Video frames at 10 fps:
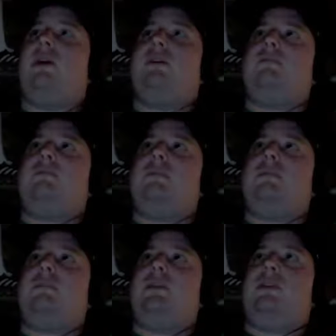
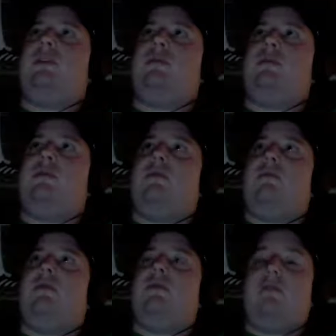
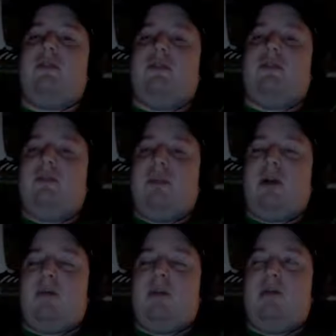Those are the two
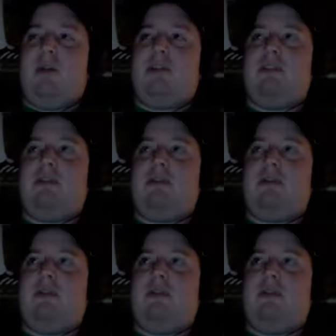probably richest